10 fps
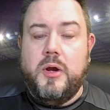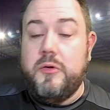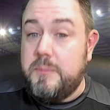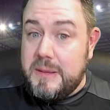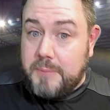
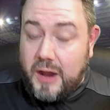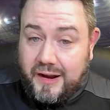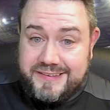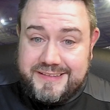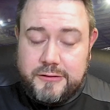a bit, but I
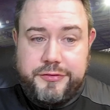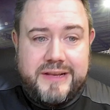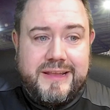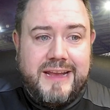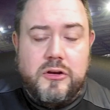still
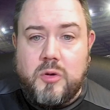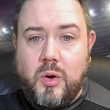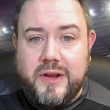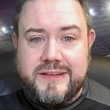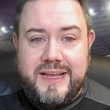think they looked
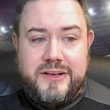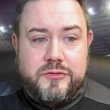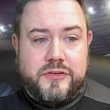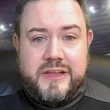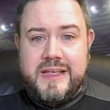quite
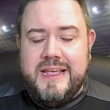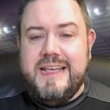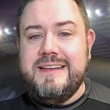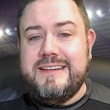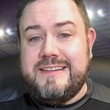dangerous
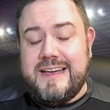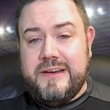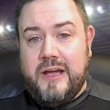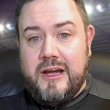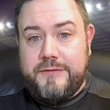in the second
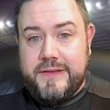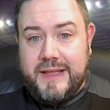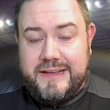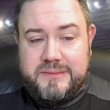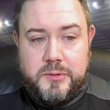half, and
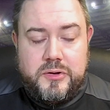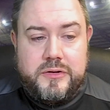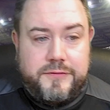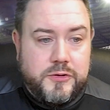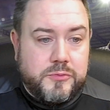they spurned
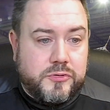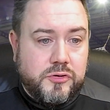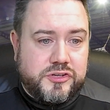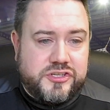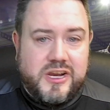a few
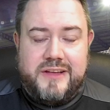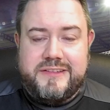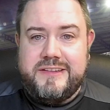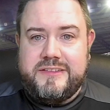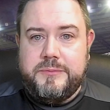good
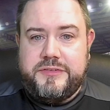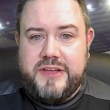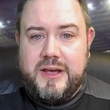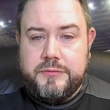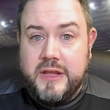chances
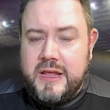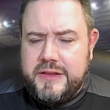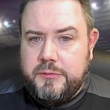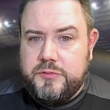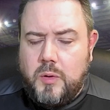themselves.
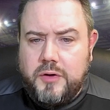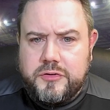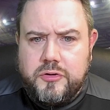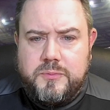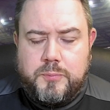There was one
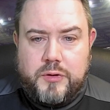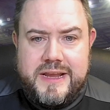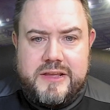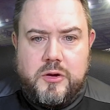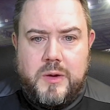good
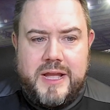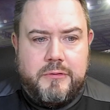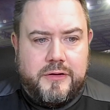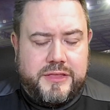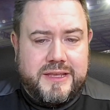breakaway
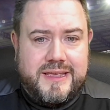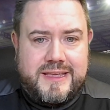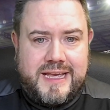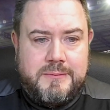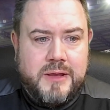where I think it
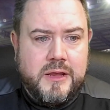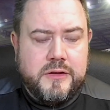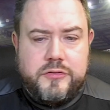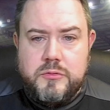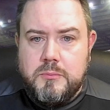came
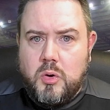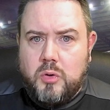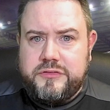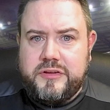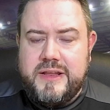to
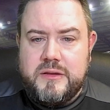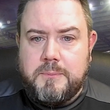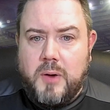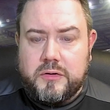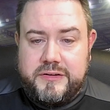Morton in the
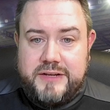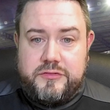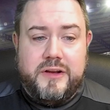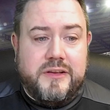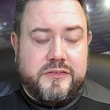box, and he
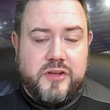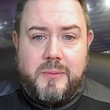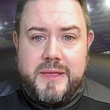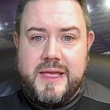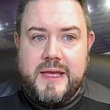tried to
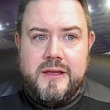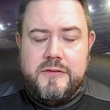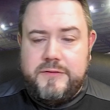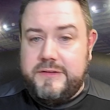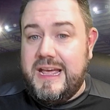dummy it
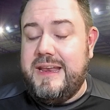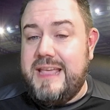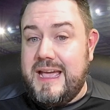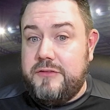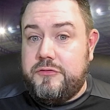for Danny
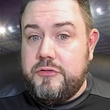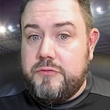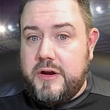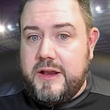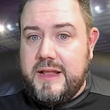Andrew
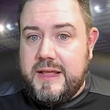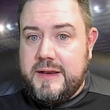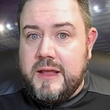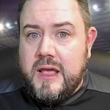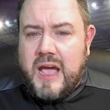running
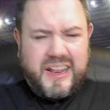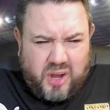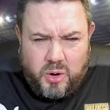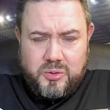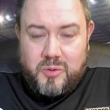in. I
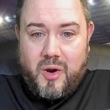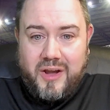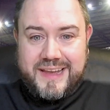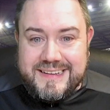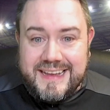don't know
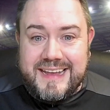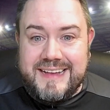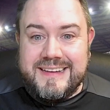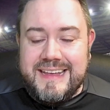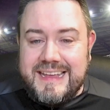why he
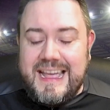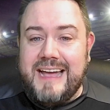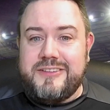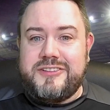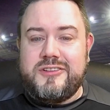did. He
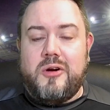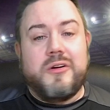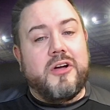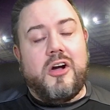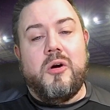had a shot on
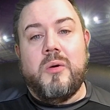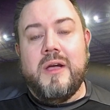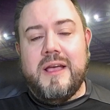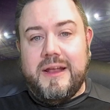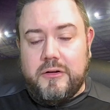goal,
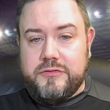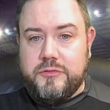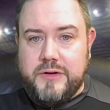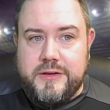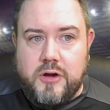and Oxford
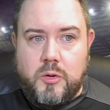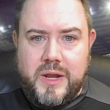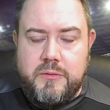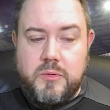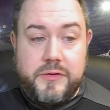really got
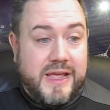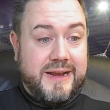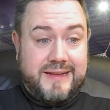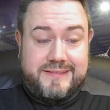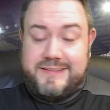away with one there.
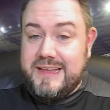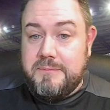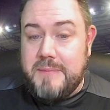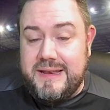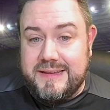And as I said,
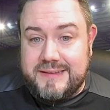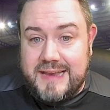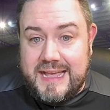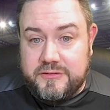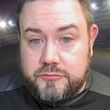Mendes
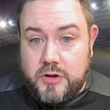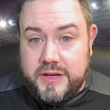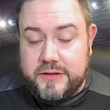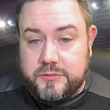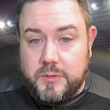Lang's
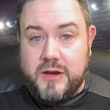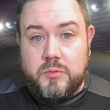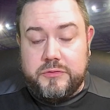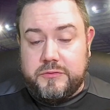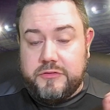running as well
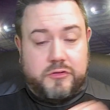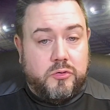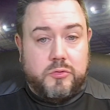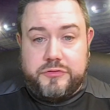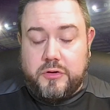was just
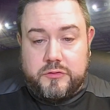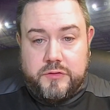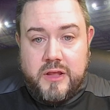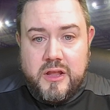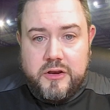caused
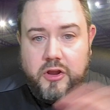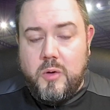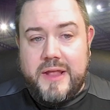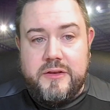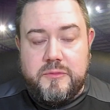Oxford no
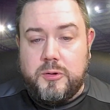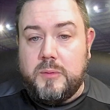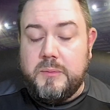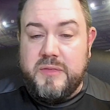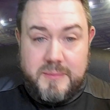end of
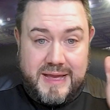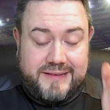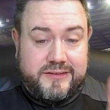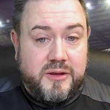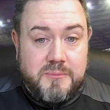problem. The amount of
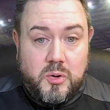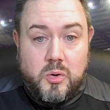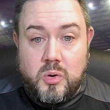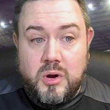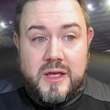time
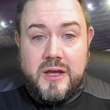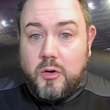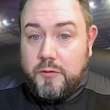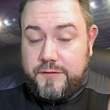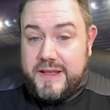Moore
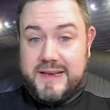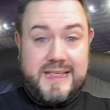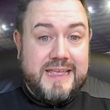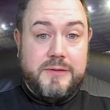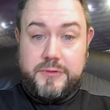or
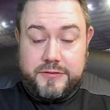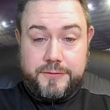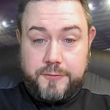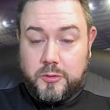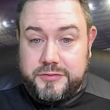Finley were just
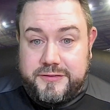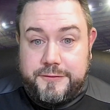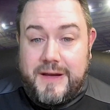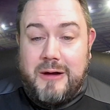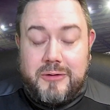forced to
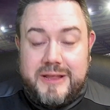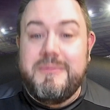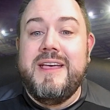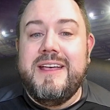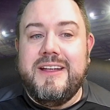foul him
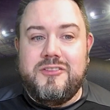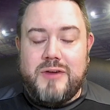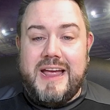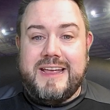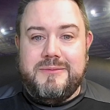and
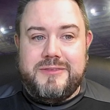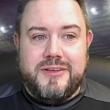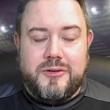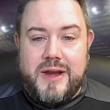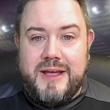drag him to the
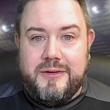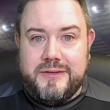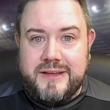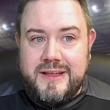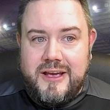
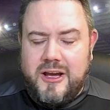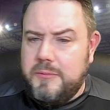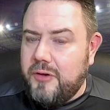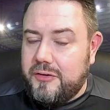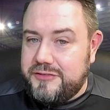ground.
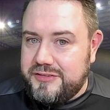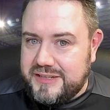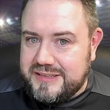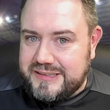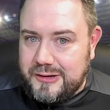Not just
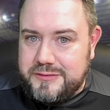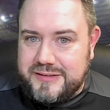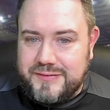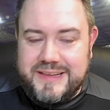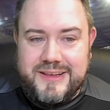
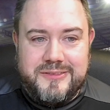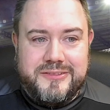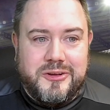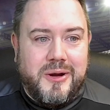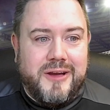exclusively those
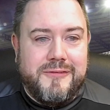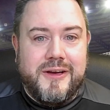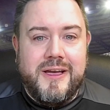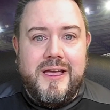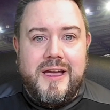two either.